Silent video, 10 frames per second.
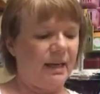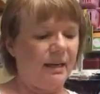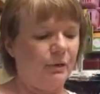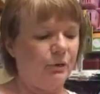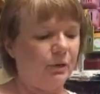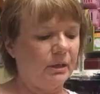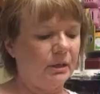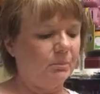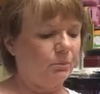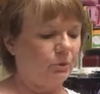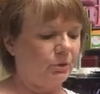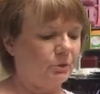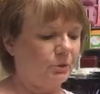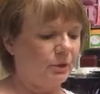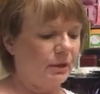And you can
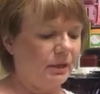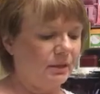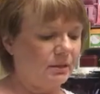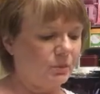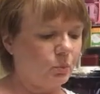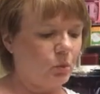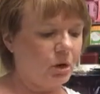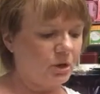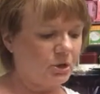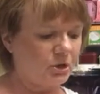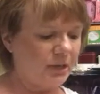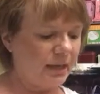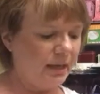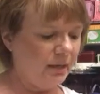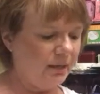embroider its wash
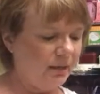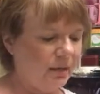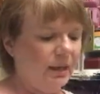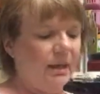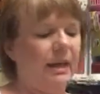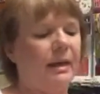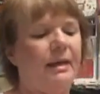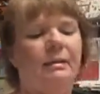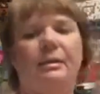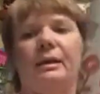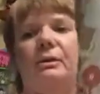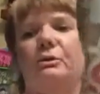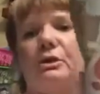day and then